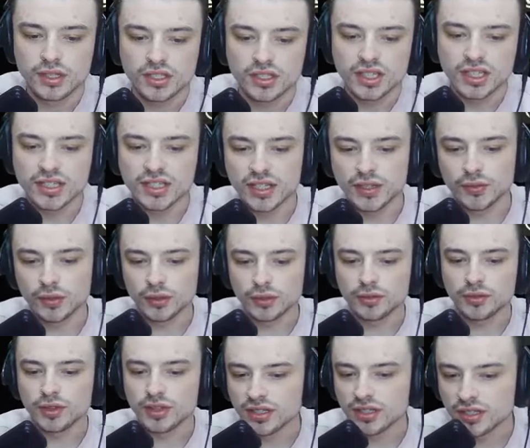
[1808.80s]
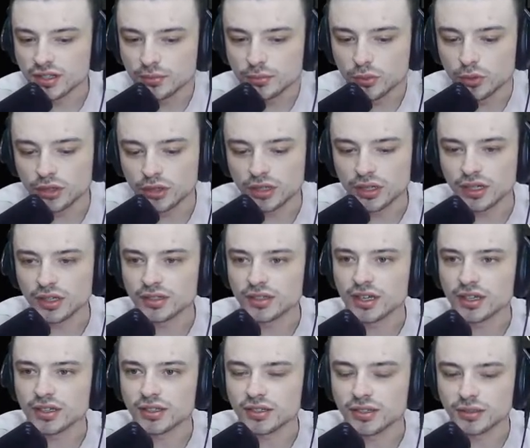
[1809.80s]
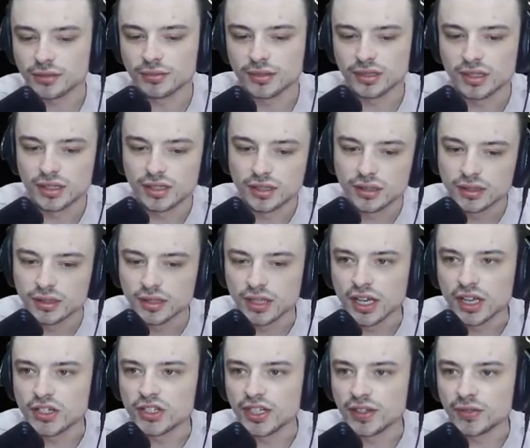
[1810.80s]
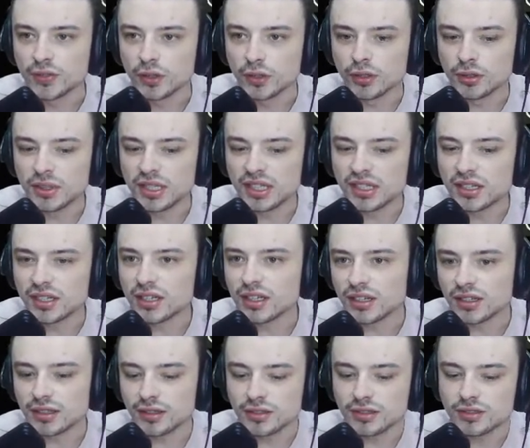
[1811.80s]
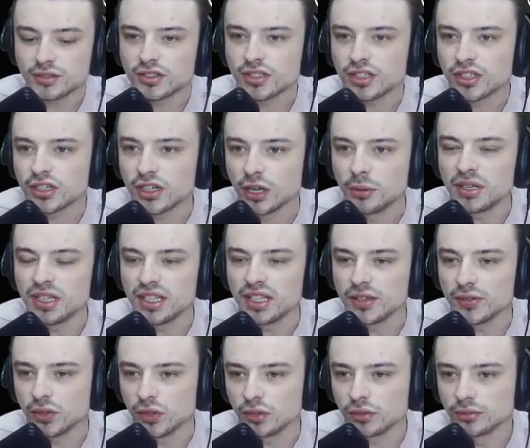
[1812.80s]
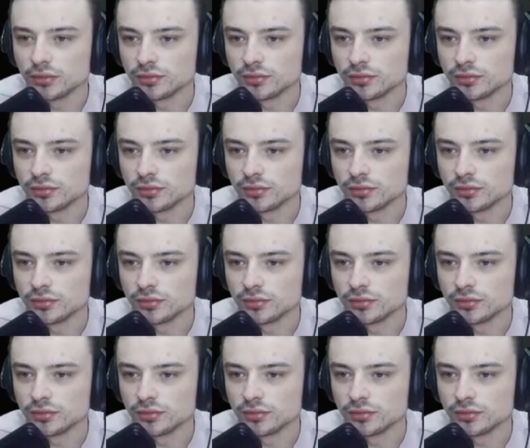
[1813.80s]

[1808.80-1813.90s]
She is evil. This is important context. Is she evil? I mean, she could be evil.